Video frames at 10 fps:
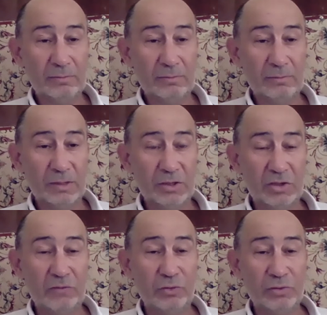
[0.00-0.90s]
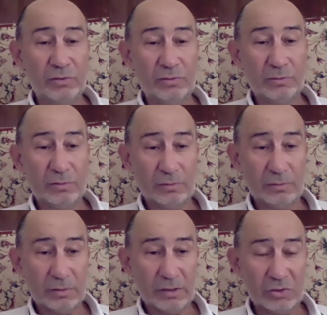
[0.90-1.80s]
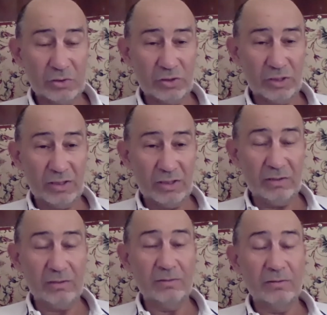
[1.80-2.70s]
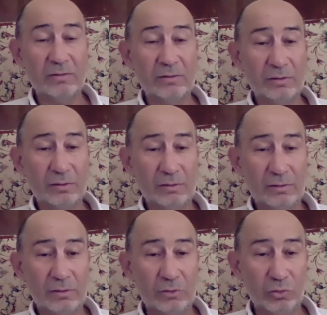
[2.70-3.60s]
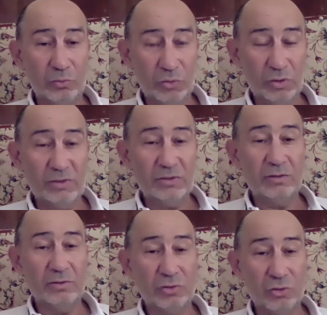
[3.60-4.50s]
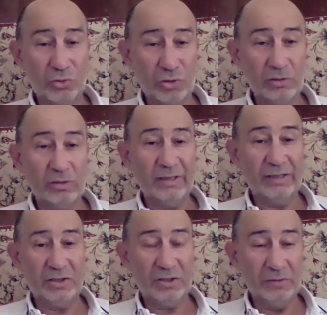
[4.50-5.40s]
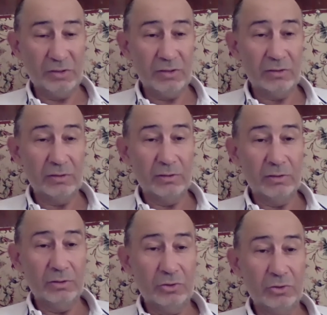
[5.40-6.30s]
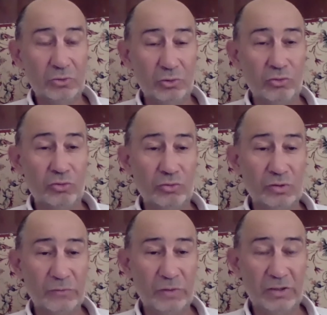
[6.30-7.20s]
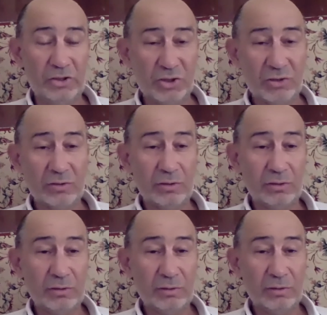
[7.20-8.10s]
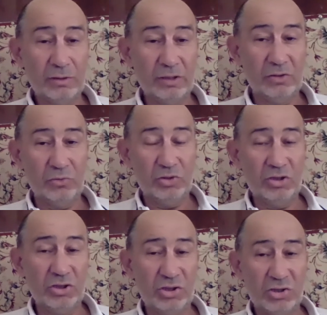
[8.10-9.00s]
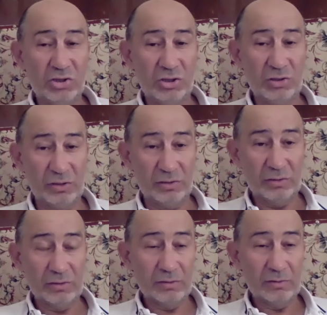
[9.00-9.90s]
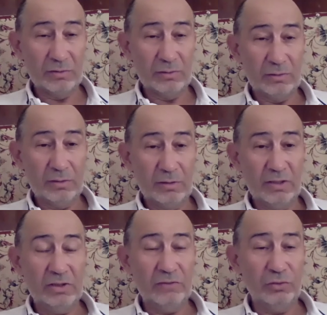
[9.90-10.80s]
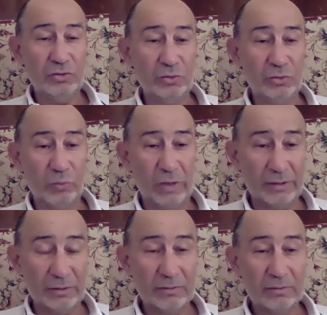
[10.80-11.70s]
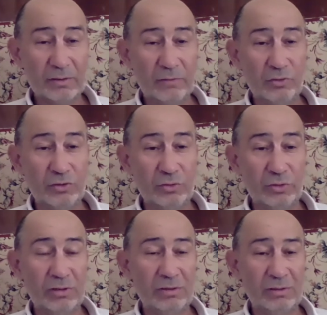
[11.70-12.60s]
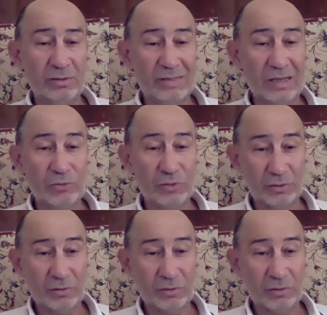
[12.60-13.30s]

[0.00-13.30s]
And it was associated communist social creativity to go to the village and to teach children. And it was not one, it was not 1,000.